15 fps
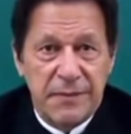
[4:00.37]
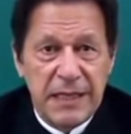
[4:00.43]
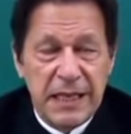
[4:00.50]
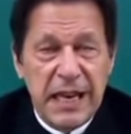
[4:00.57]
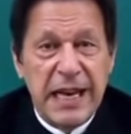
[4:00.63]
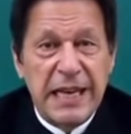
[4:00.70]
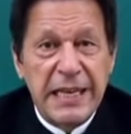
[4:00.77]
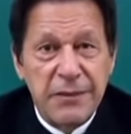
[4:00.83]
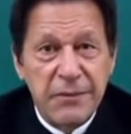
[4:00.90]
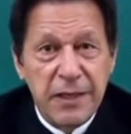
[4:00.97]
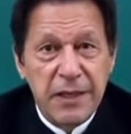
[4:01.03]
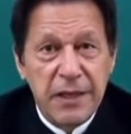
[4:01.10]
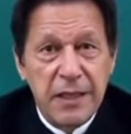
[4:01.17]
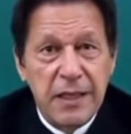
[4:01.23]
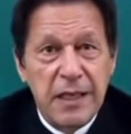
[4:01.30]
and
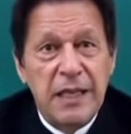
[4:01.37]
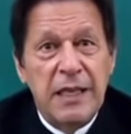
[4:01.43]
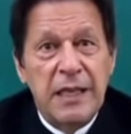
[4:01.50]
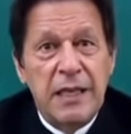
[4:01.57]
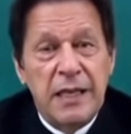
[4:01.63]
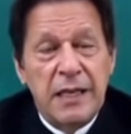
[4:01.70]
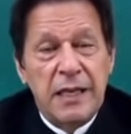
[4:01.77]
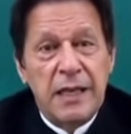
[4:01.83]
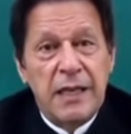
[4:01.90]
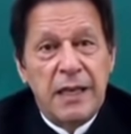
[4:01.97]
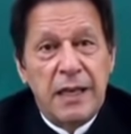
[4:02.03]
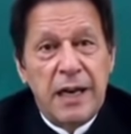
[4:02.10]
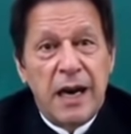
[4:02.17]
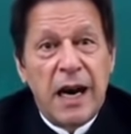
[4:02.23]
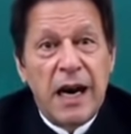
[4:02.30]
even
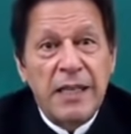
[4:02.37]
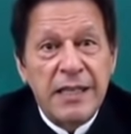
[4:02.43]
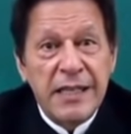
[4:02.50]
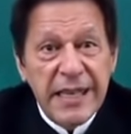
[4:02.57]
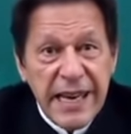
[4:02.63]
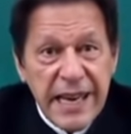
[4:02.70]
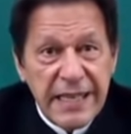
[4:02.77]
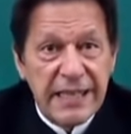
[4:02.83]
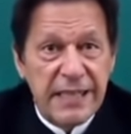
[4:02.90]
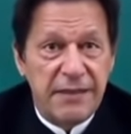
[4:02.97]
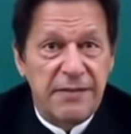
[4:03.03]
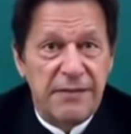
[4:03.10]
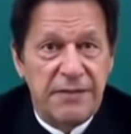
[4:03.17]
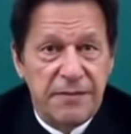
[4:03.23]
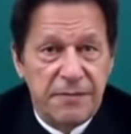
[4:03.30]
are
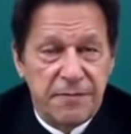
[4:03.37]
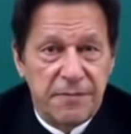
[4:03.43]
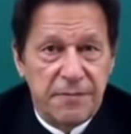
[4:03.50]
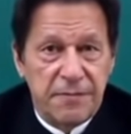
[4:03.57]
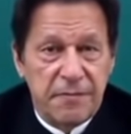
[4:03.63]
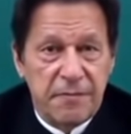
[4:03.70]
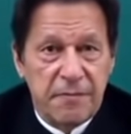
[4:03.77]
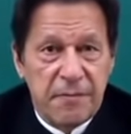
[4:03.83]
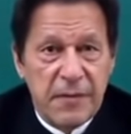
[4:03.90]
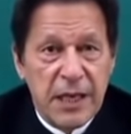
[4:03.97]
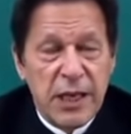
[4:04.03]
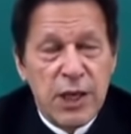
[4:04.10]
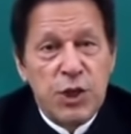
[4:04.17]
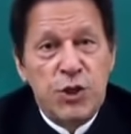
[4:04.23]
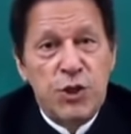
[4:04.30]
selective.
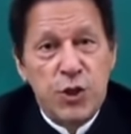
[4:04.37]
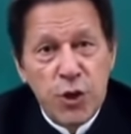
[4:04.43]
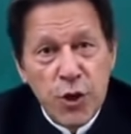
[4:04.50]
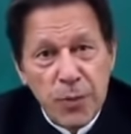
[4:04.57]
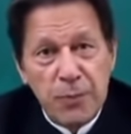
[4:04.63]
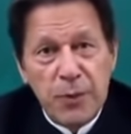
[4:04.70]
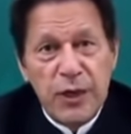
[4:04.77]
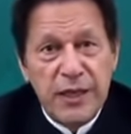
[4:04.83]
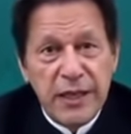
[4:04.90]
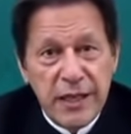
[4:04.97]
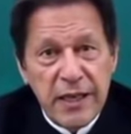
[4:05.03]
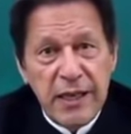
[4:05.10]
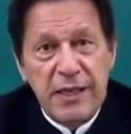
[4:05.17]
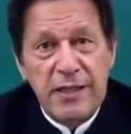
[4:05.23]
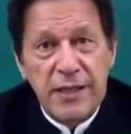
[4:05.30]

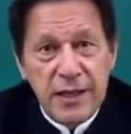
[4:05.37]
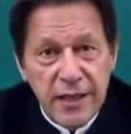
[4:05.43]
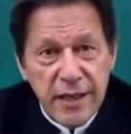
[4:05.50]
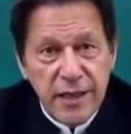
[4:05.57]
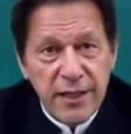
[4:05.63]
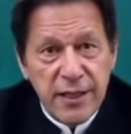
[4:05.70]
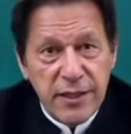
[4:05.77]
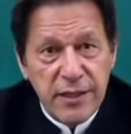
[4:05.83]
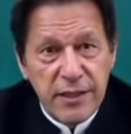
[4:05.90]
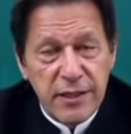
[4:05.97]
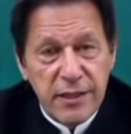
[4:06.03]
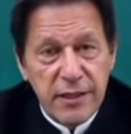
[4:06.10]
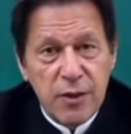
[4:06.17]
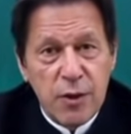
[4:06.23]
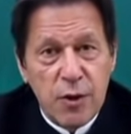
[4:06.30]
Geopolitical
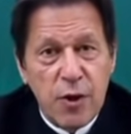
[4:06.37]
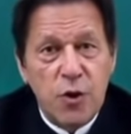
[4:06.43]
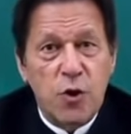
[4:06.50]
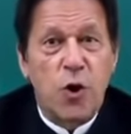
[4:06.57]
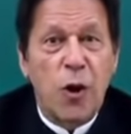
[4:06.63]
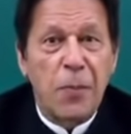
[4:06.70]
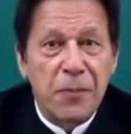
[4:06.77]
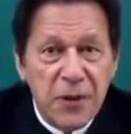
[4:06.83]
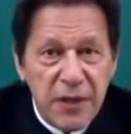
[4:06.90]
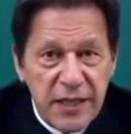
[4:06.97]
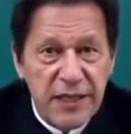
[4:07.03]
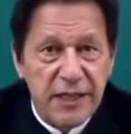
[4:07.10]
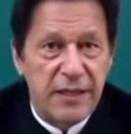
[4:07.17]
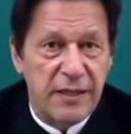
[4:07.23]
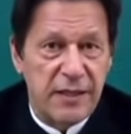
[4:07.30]
considerations or corporate
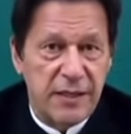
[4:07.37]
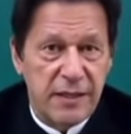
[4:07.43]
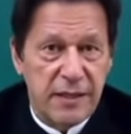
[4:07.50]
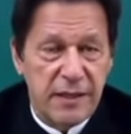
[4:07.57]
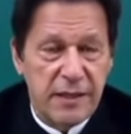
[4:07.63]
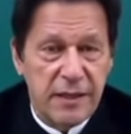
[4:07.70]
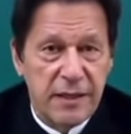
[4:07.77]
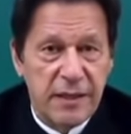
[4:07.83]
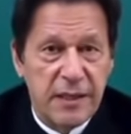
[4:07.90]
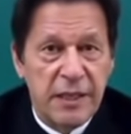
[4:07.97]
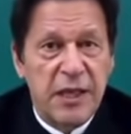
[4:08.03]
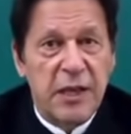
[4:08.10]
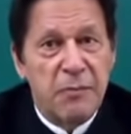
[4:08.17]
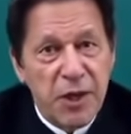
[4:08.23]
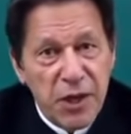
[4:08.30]
interests,
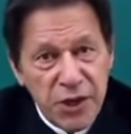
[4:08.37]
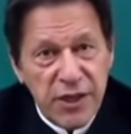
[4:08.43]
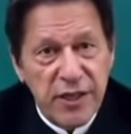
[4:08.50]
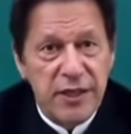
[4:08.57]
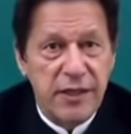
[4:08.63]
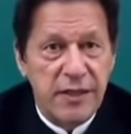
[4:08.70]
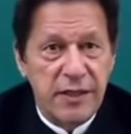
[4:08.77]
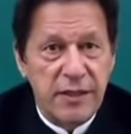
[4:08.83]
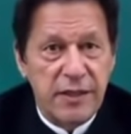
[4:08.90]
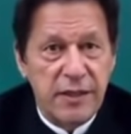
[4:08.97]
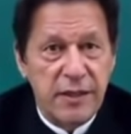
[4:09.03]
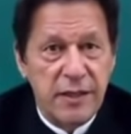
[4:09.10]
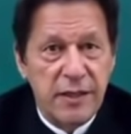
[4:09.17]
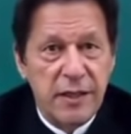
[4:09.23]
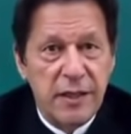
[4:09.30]
commercial
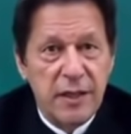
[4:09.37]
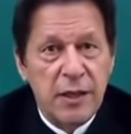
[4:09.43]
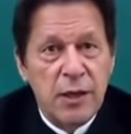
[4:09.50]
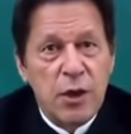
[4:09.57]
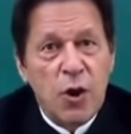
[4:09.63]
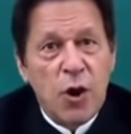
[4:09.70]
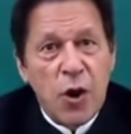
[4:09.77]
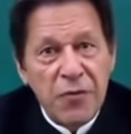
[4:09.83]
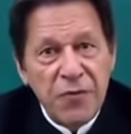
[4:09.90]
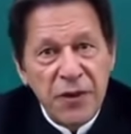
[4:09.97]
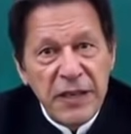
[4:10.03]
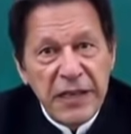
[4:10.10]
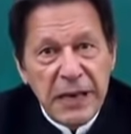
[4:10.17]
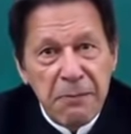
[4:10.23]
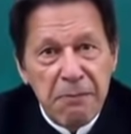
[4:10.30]
interests,
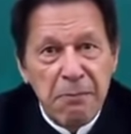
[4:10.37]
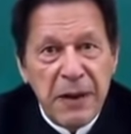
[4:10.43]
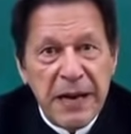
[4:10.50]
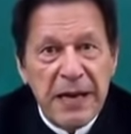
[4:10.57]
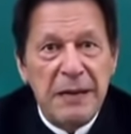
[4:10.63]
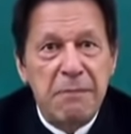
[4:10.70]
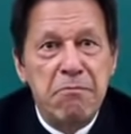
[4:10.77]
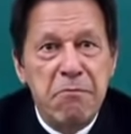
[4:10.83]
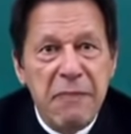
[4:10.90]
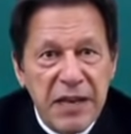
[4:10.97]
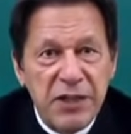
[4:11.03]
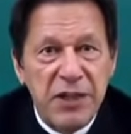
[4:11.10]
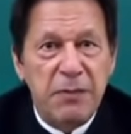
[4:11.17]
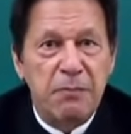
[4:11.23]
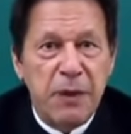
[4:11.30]
often compel
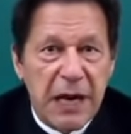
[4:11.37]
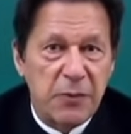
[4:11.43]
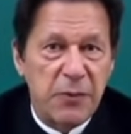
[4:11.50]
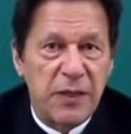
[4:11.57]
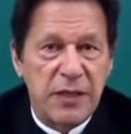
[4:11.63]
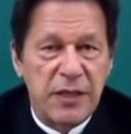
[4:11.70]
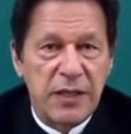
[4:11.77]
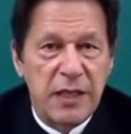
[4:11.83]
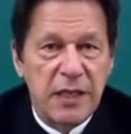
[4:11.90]
major powers